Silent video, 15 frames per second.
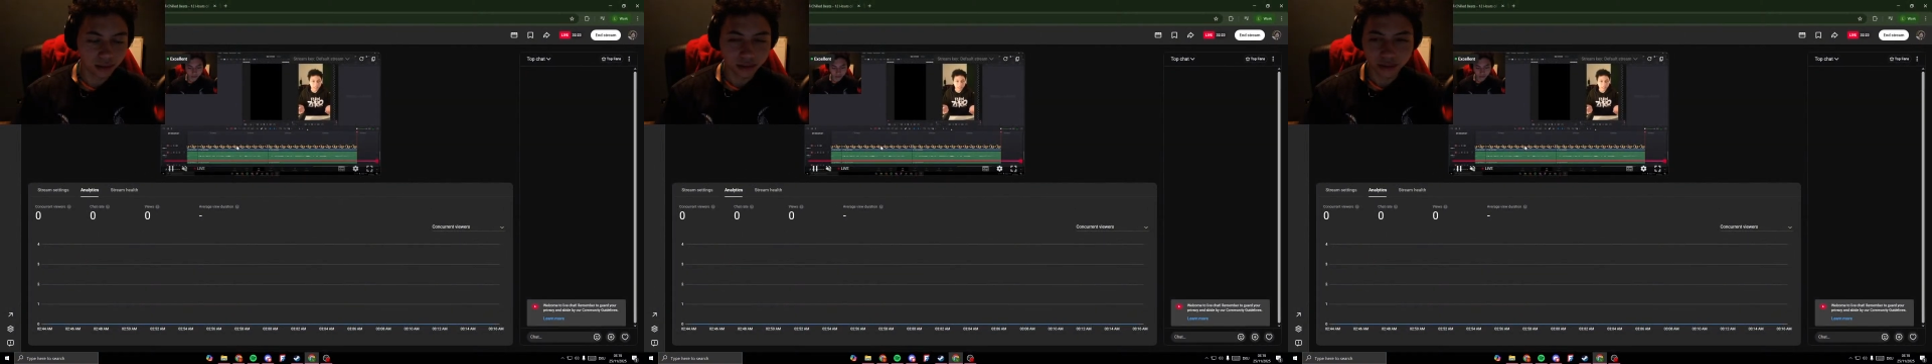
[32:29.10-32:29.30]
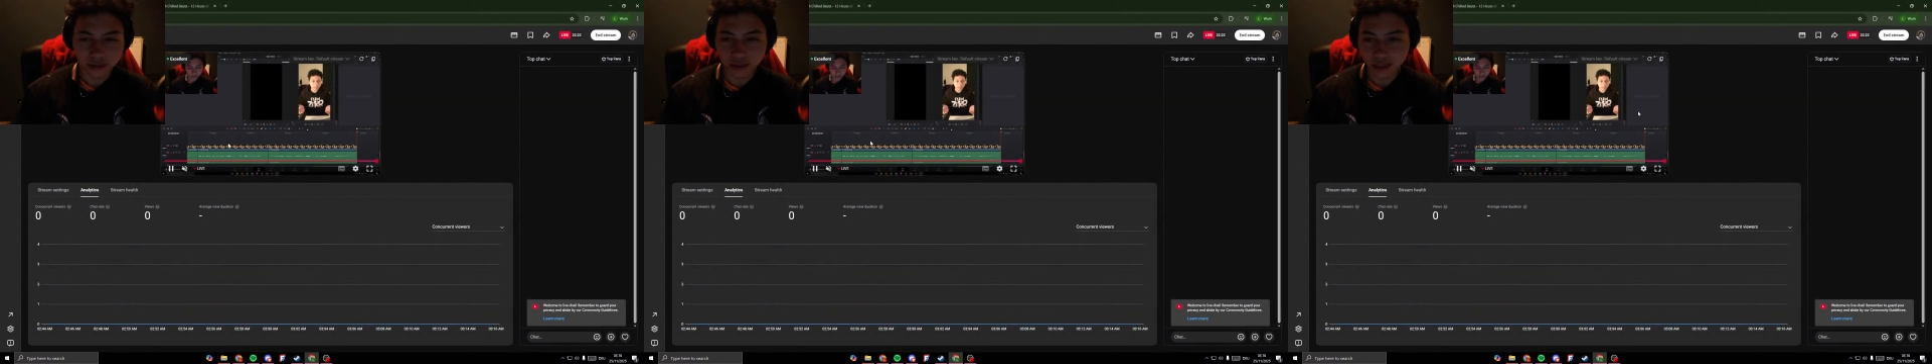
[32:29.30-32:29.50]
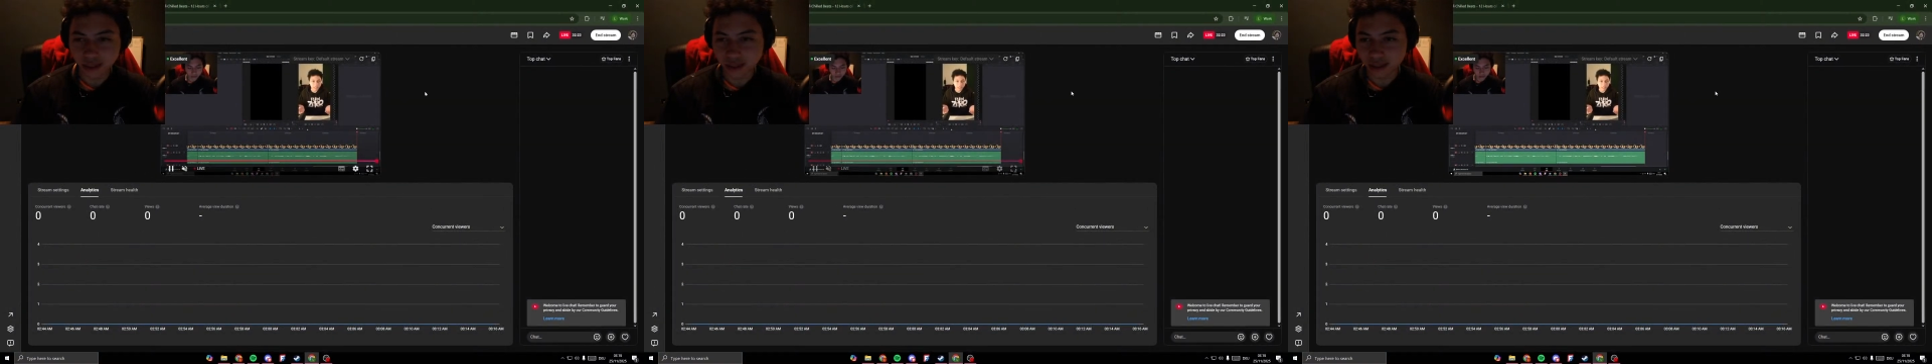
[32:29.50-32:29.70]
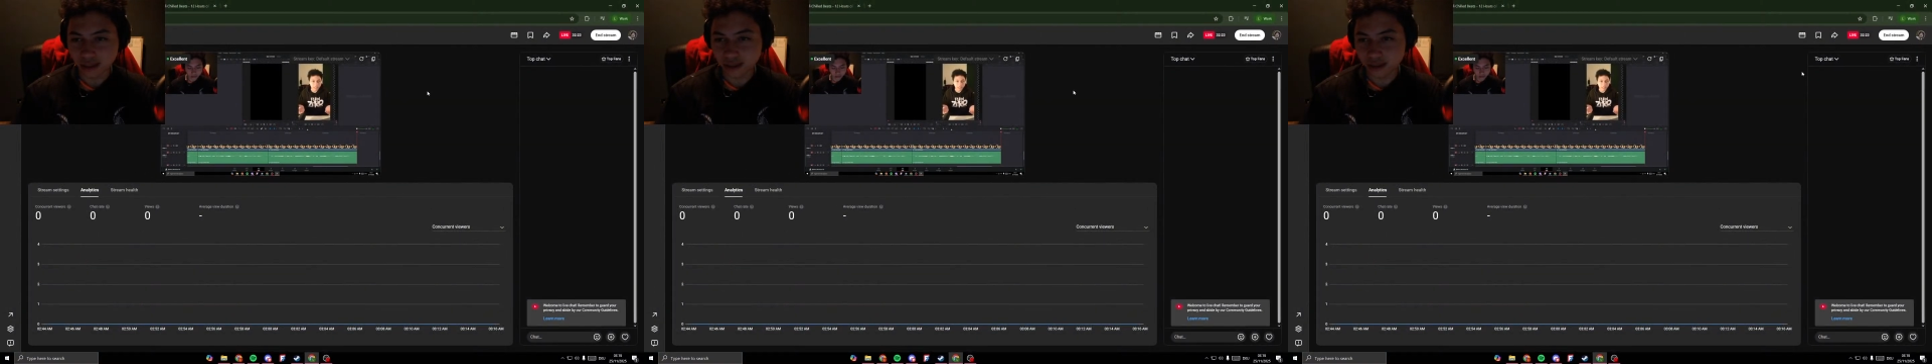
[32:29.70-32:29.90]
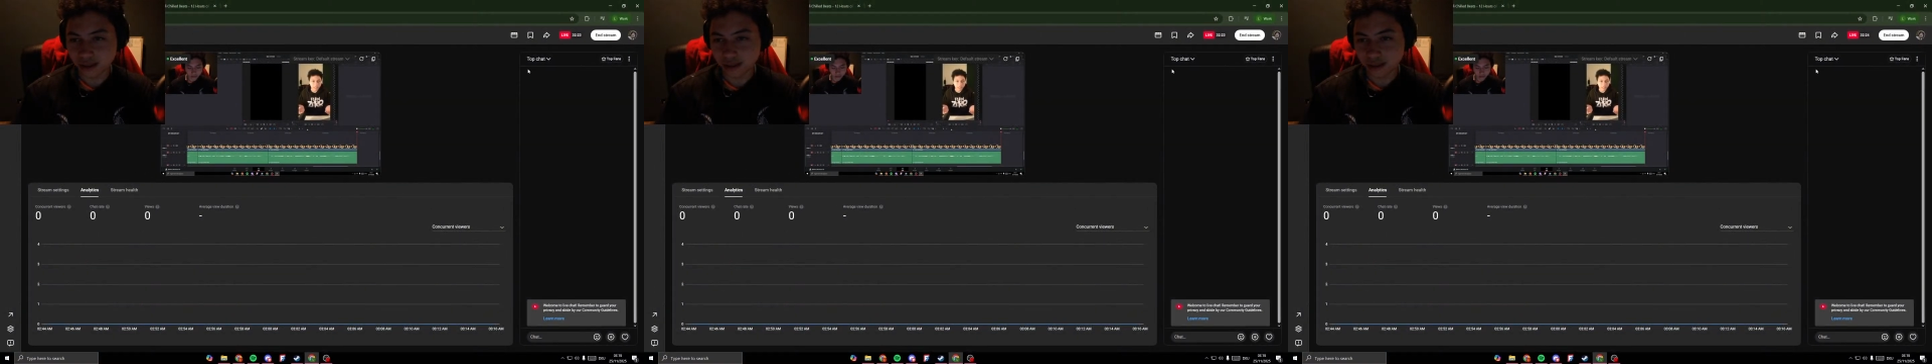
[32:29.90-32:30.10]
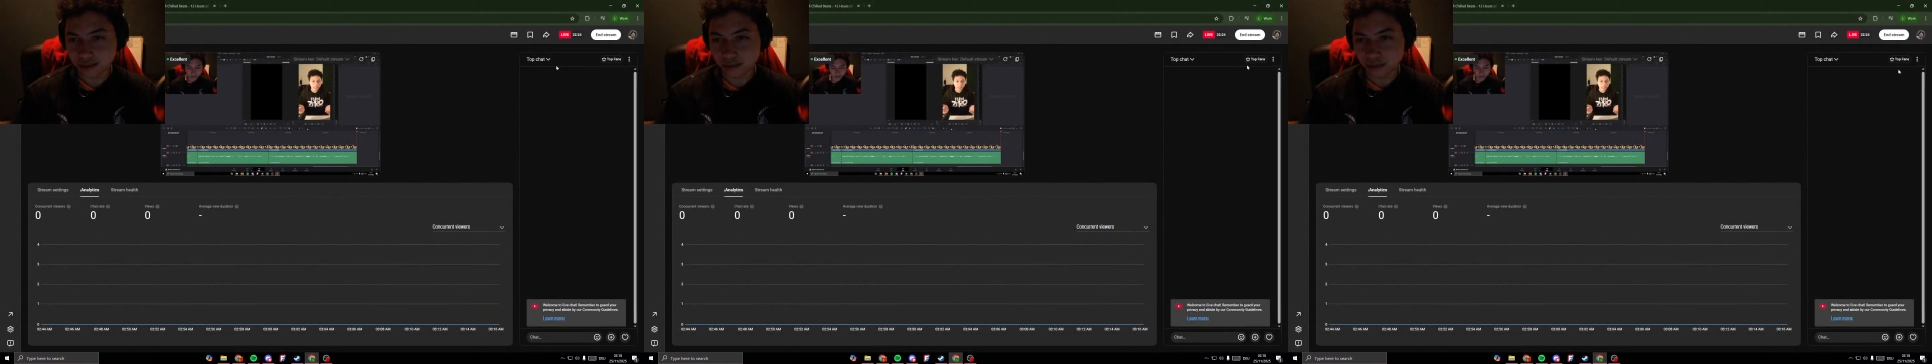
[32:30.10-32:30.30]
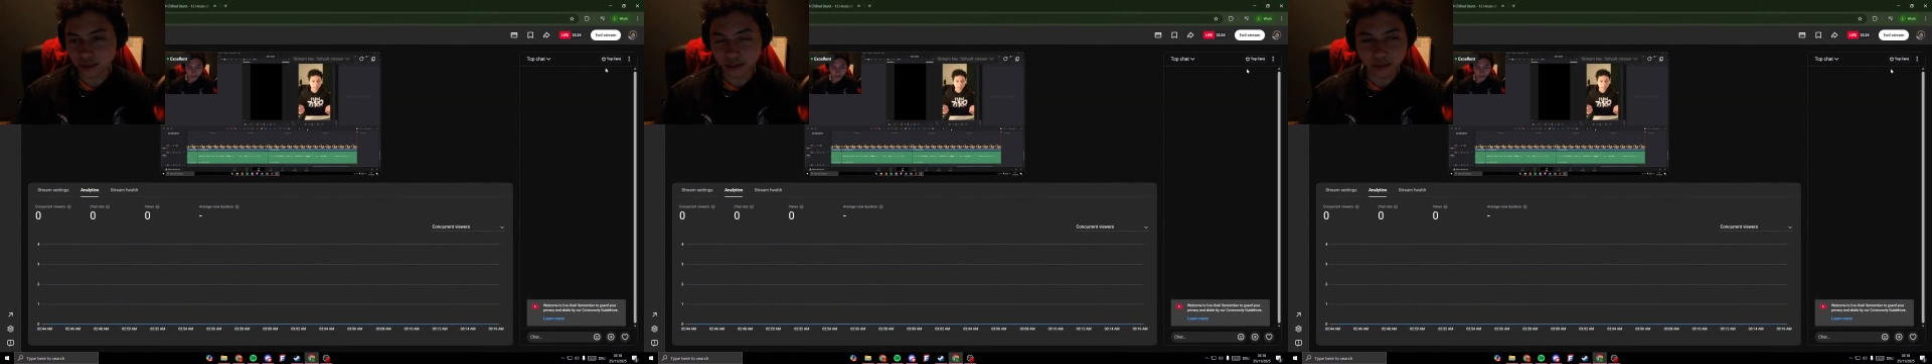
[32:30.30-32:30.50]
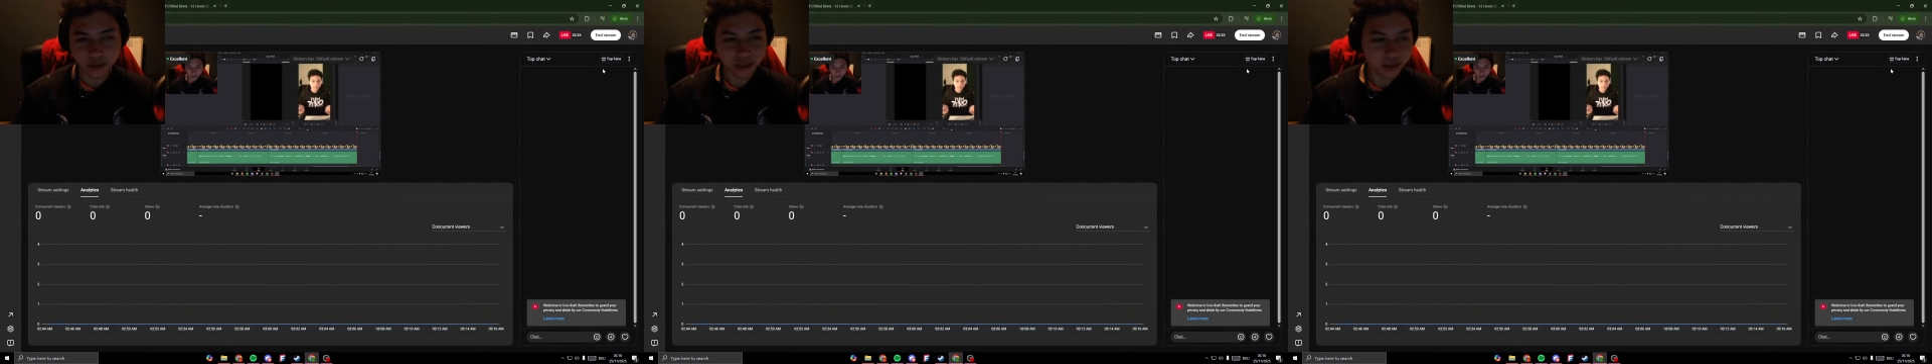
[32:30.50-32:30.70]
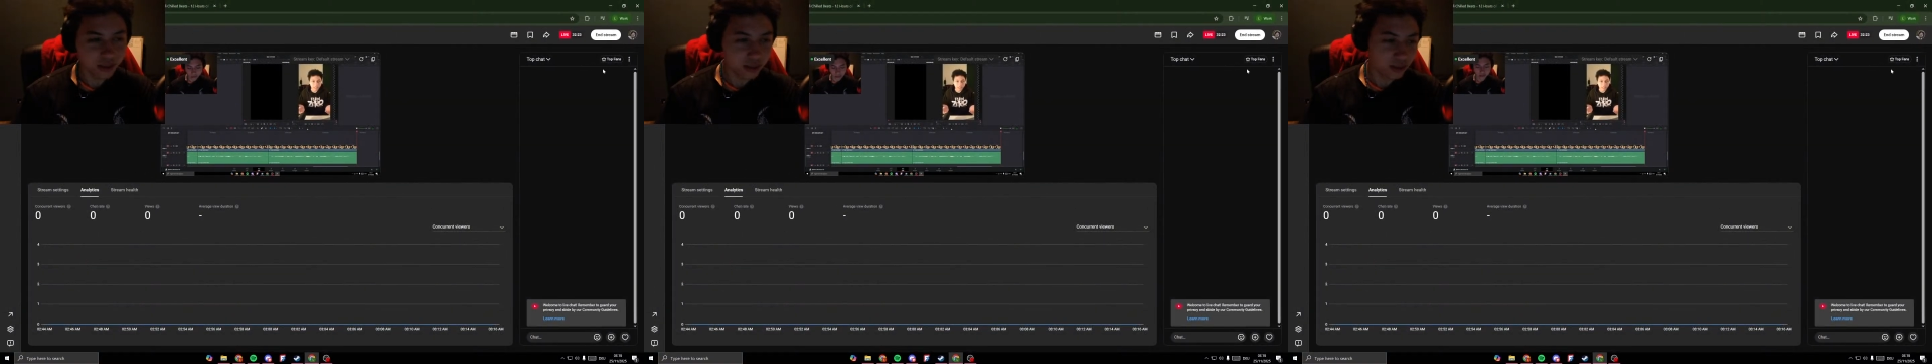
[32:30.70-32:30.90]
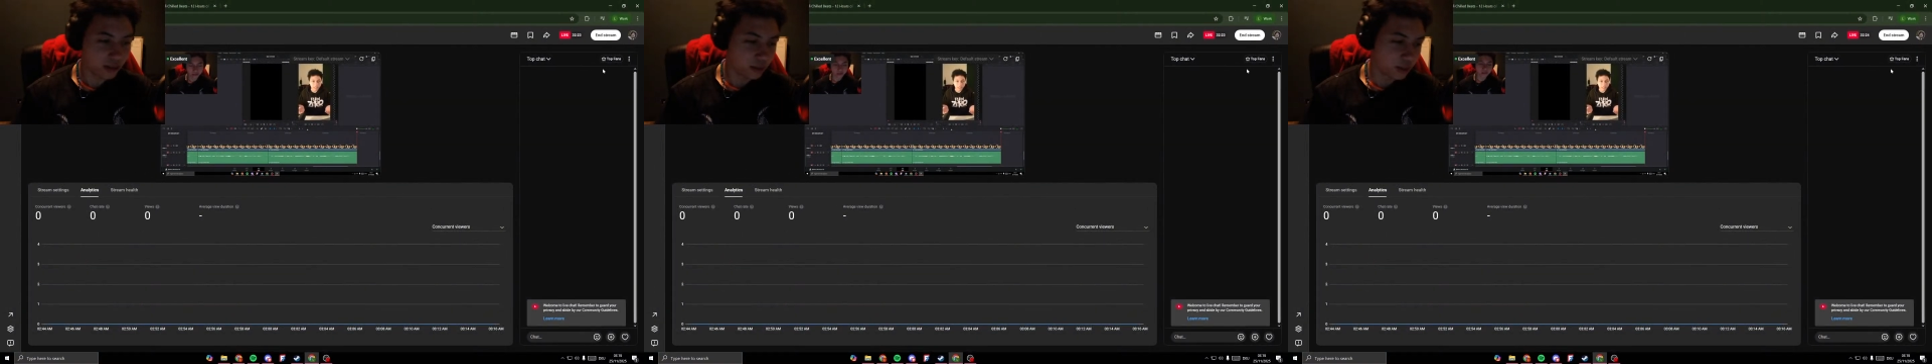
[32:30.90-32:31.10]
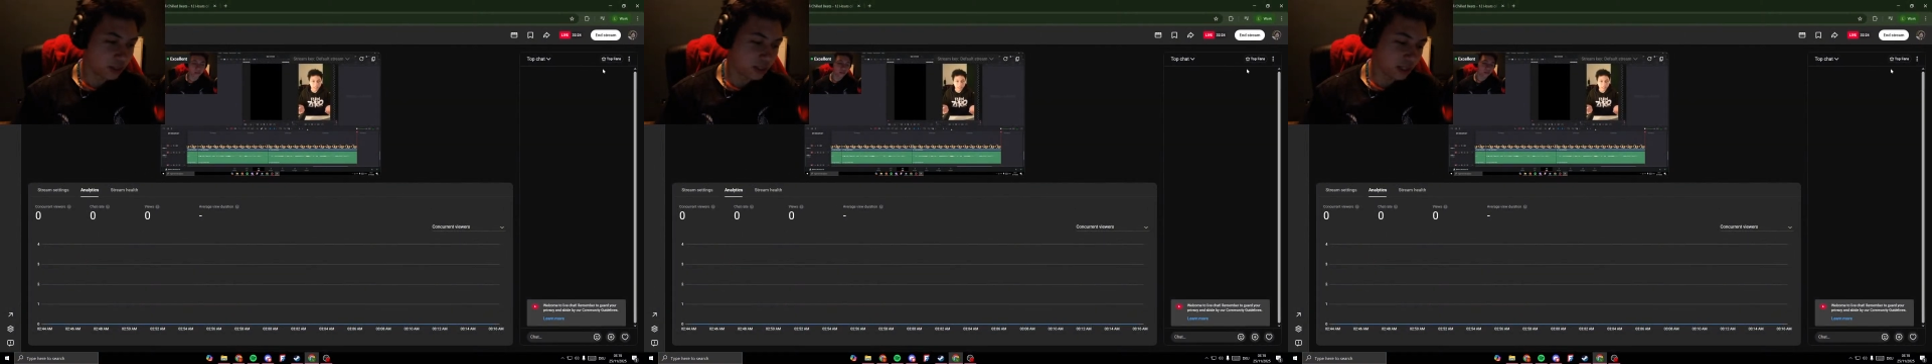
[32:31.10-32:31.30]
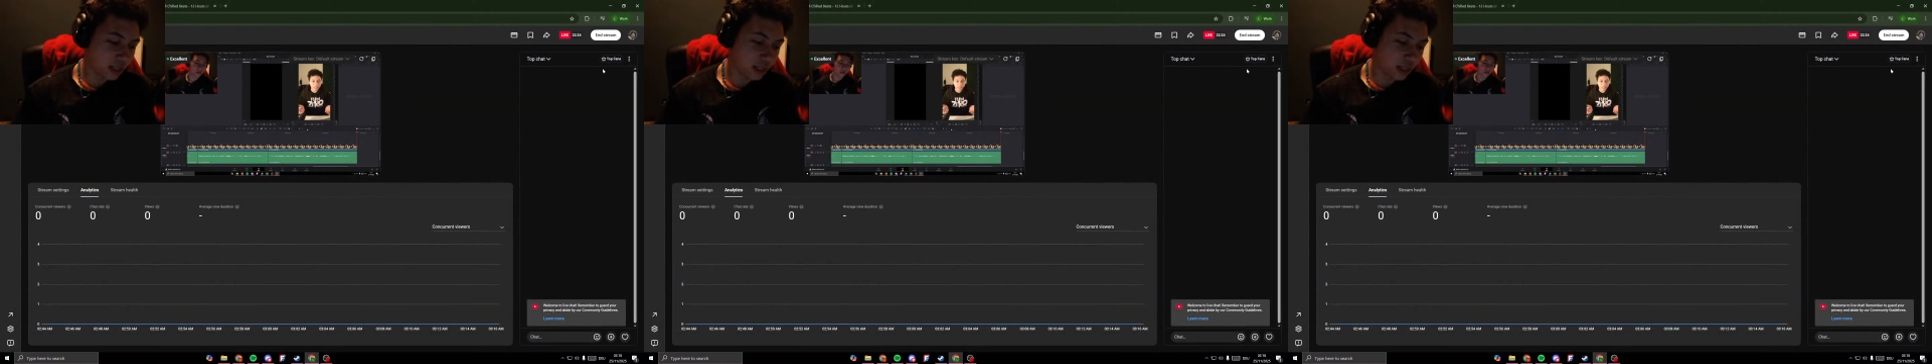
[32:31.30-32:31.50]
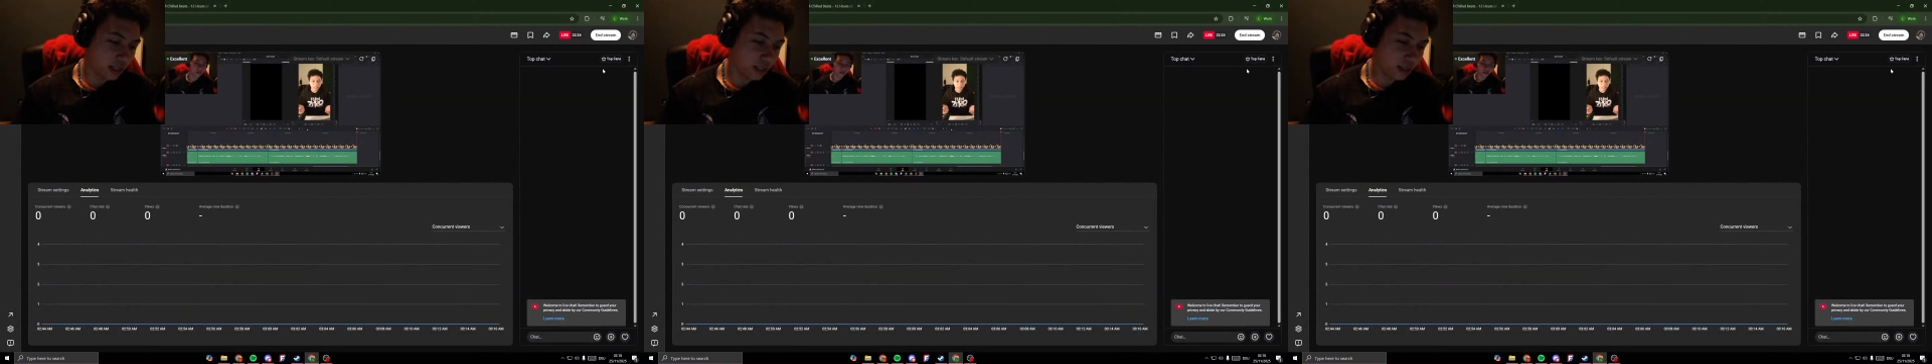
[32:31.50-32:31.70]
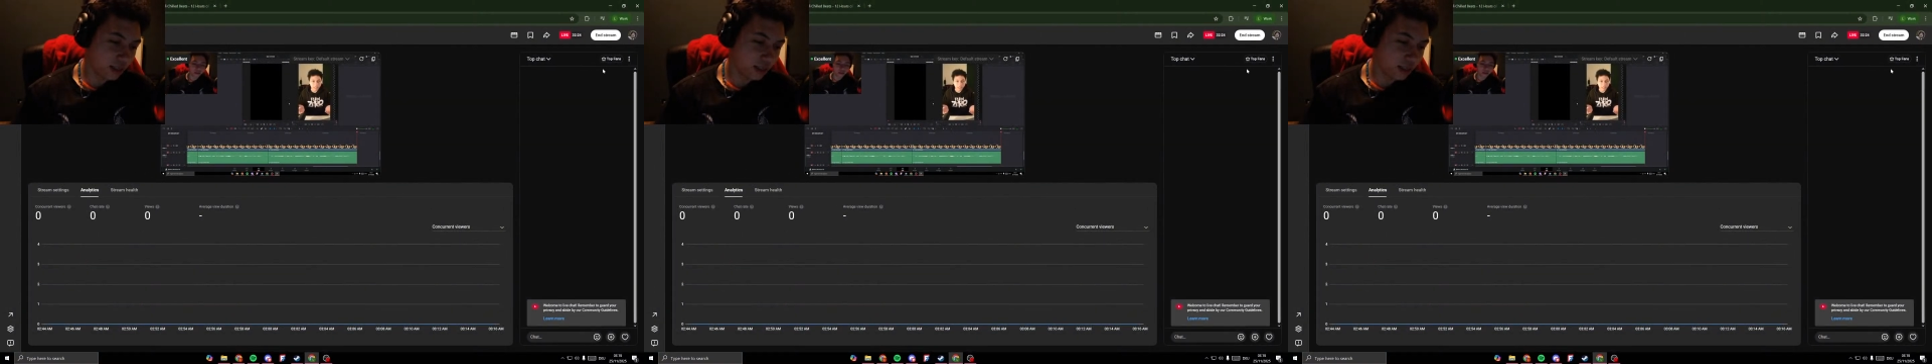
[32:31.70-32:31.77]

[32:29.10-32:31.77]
Great. It's 30 minutes. 30 minutes editing.